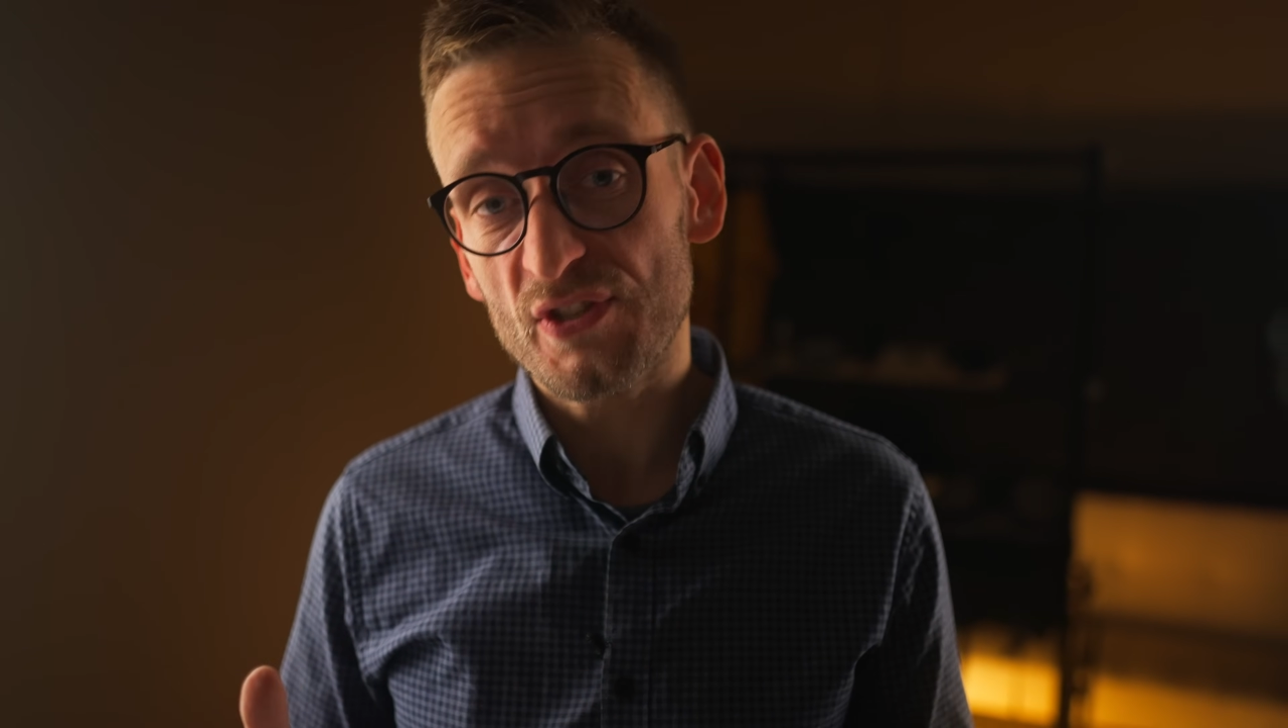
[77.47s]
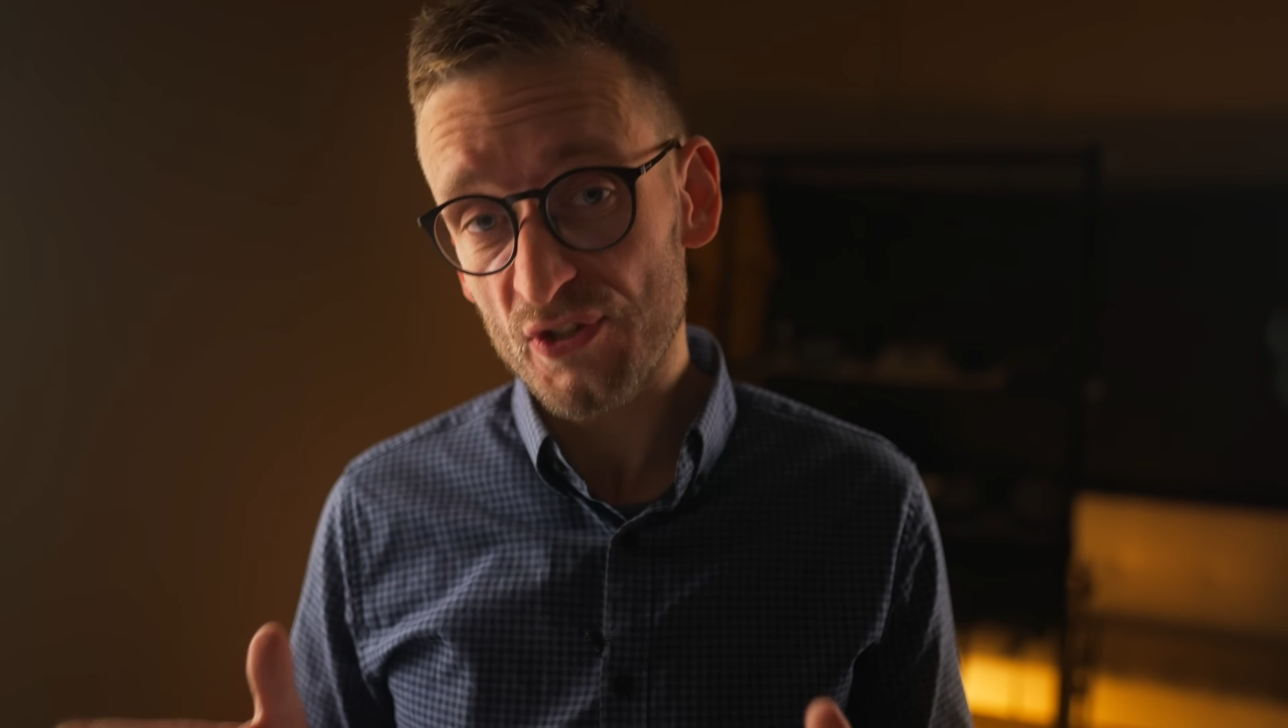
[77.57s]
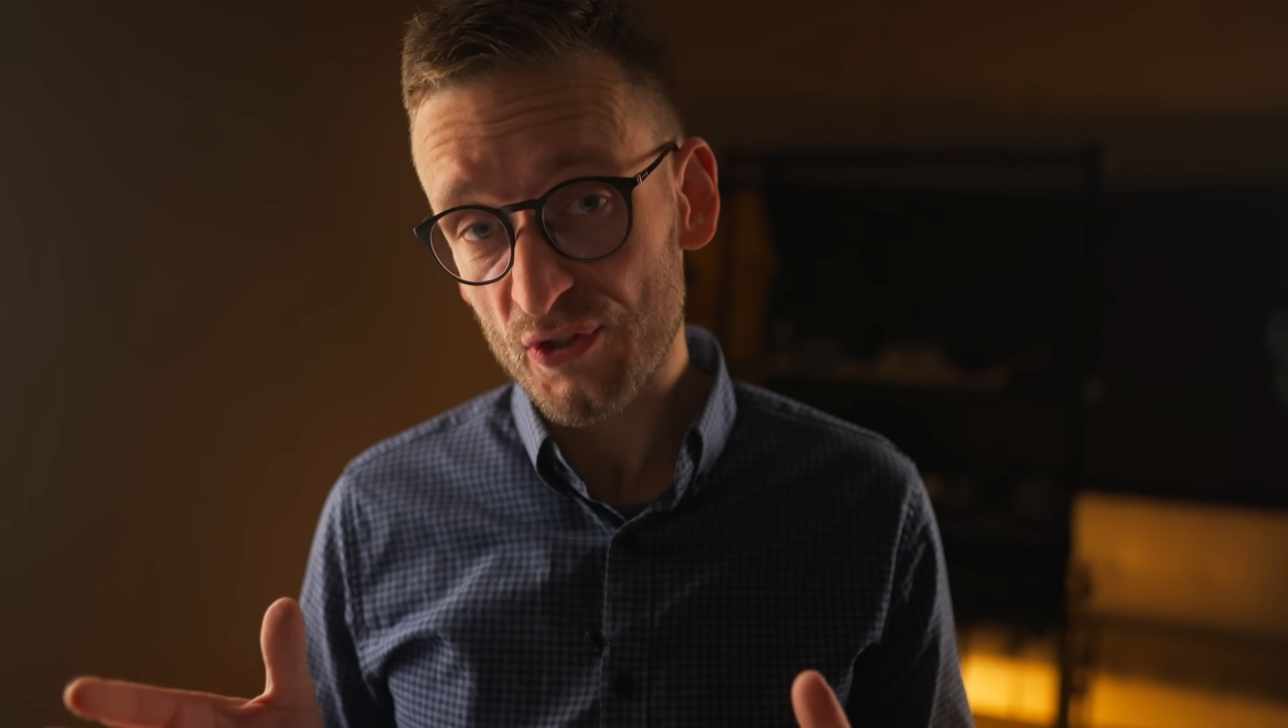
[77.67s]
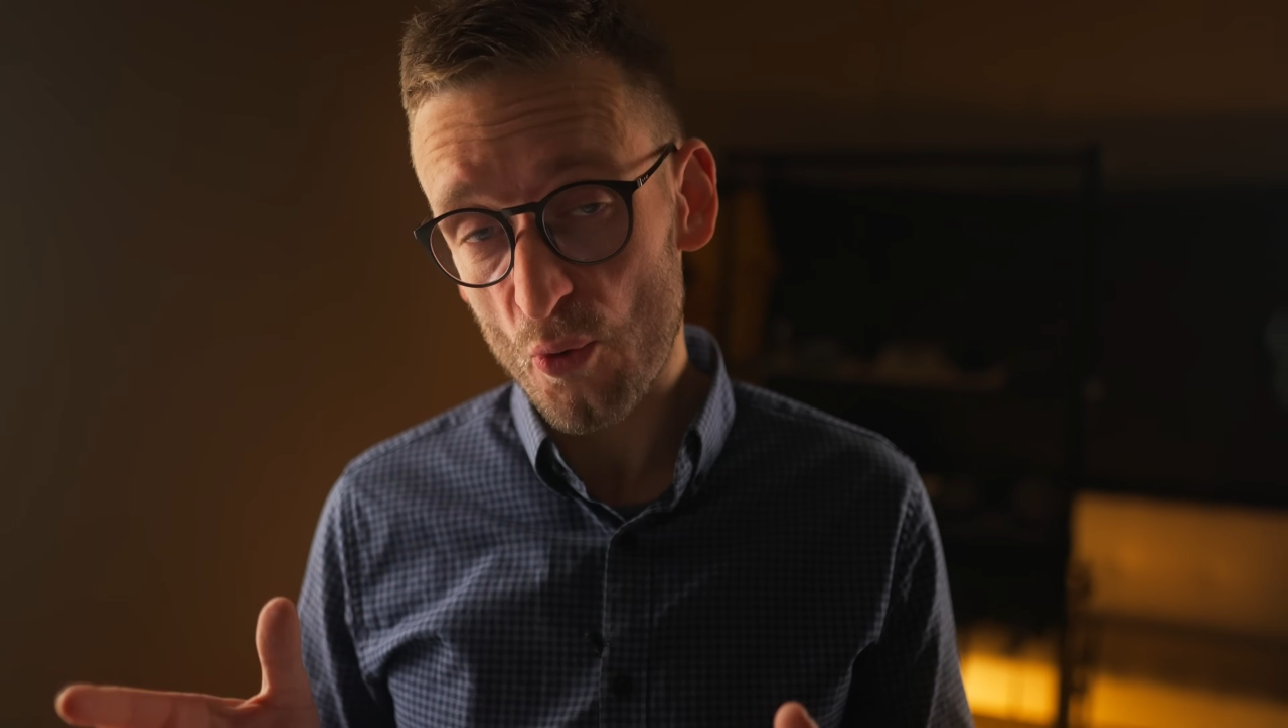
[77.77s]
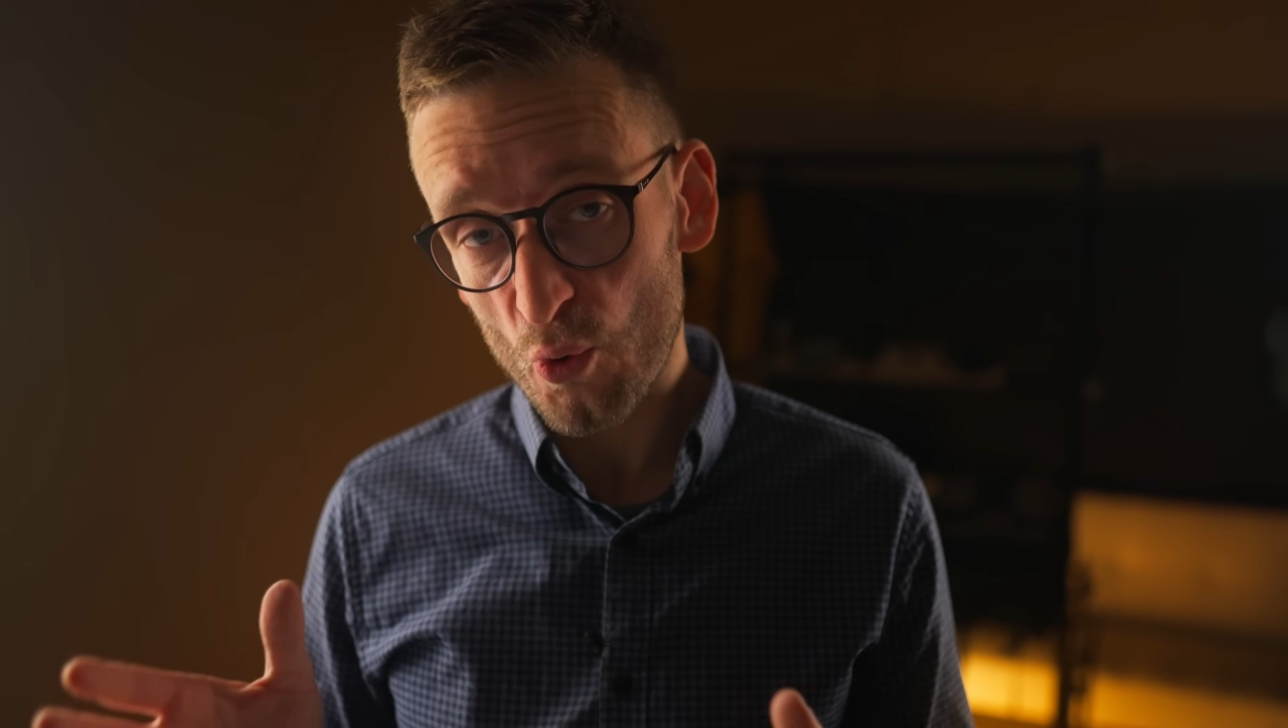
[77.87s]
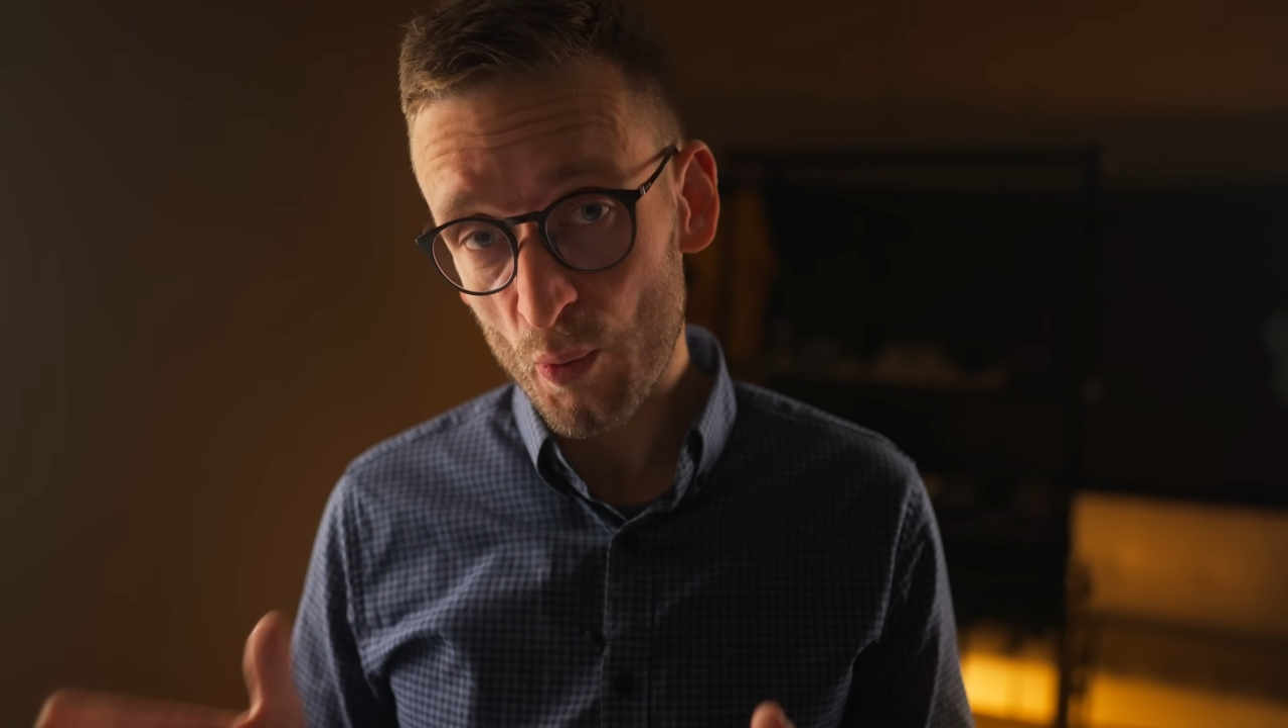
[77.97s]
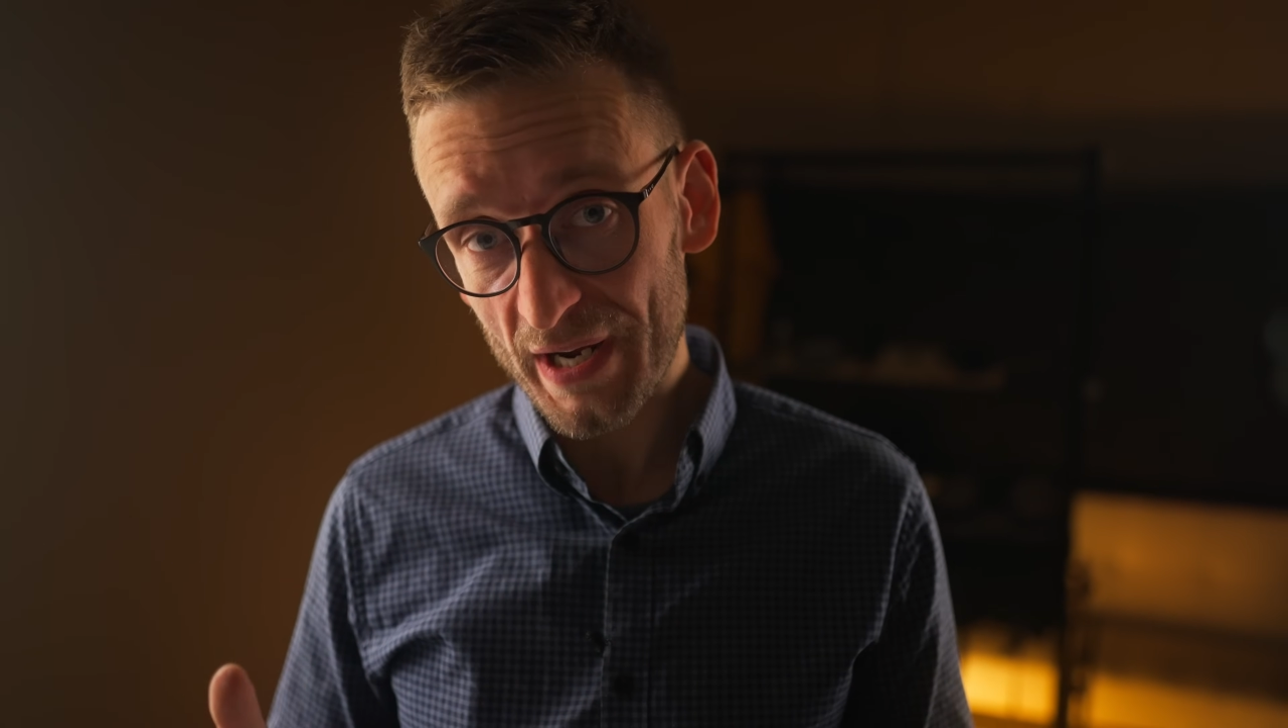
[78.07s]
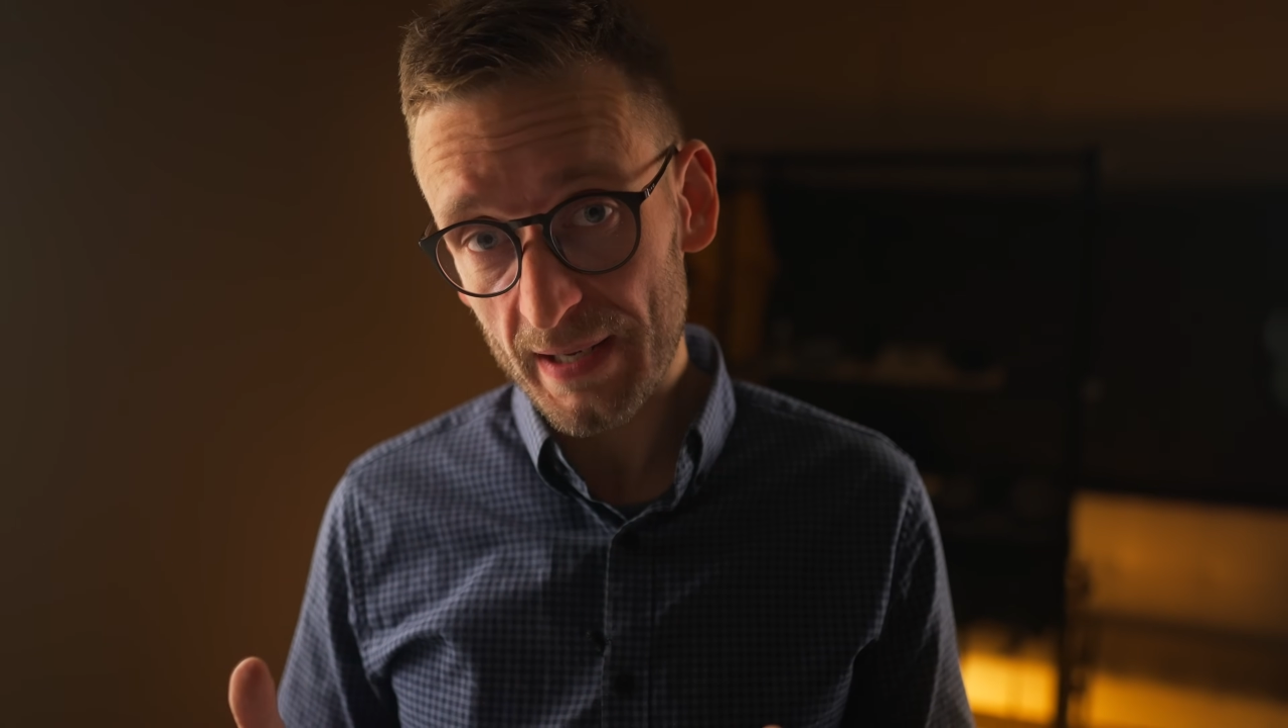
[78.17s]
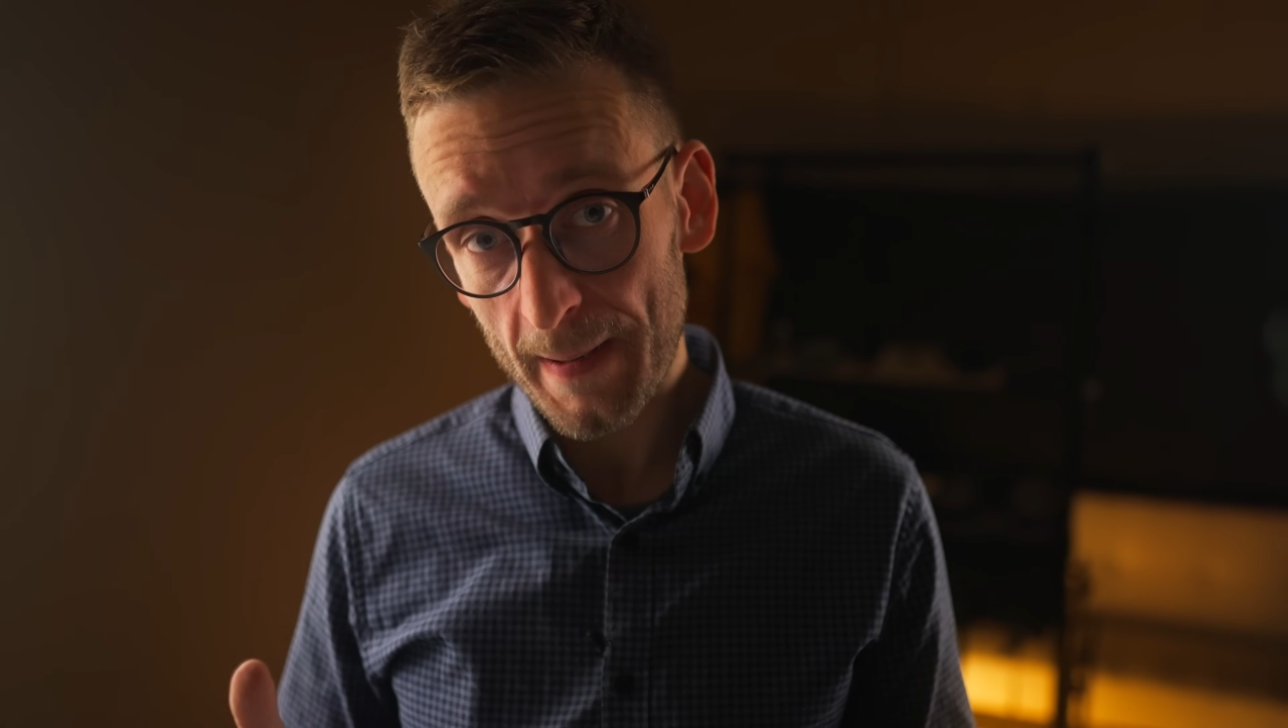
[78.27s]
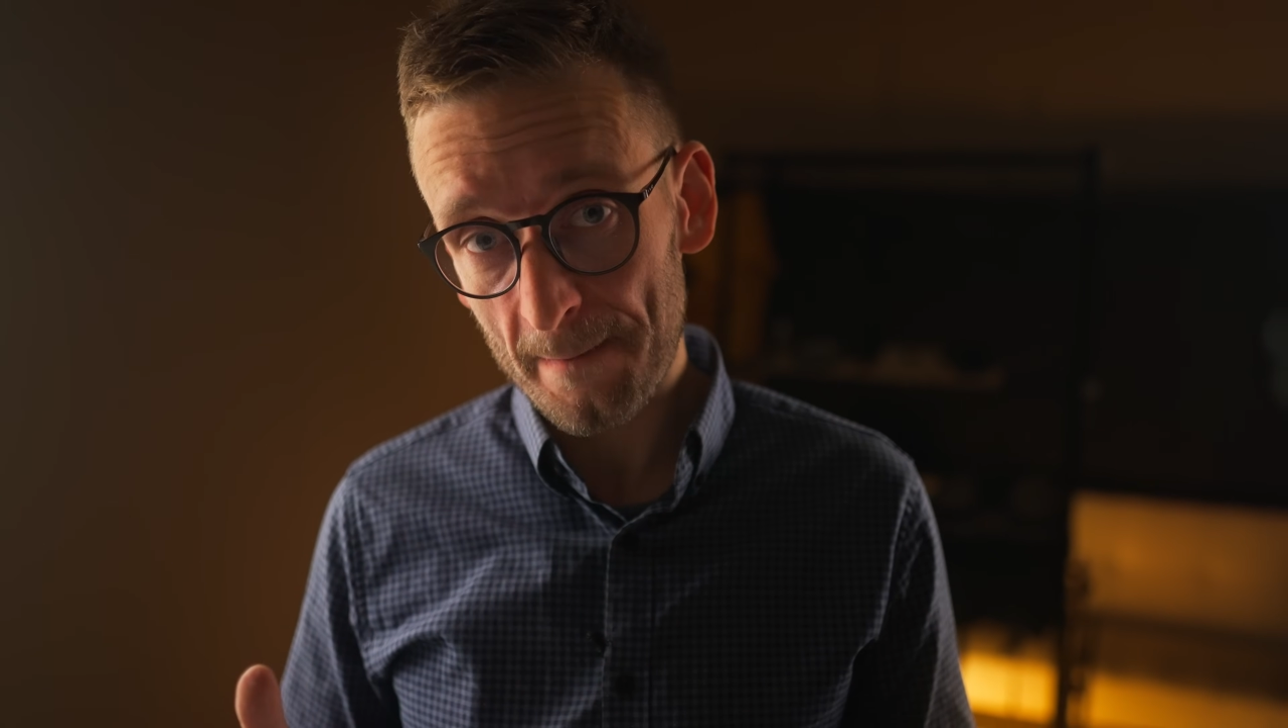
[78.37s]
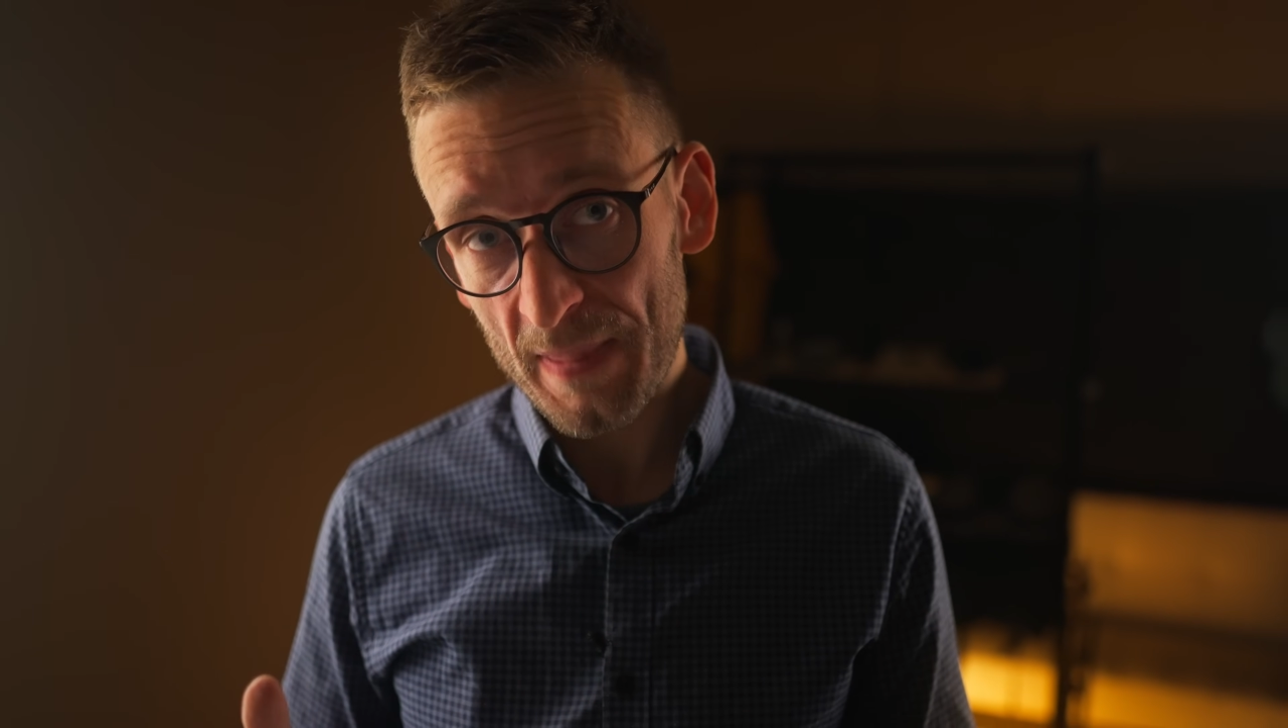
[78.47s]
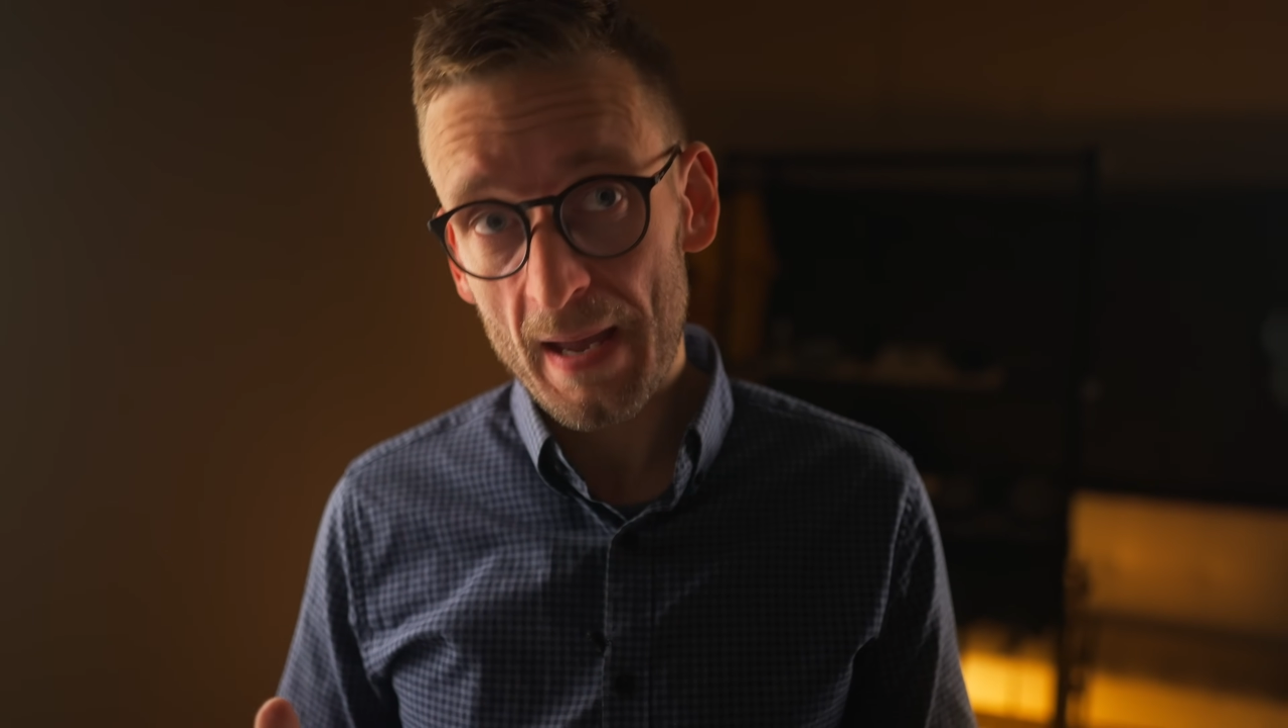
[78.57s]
it's so quick.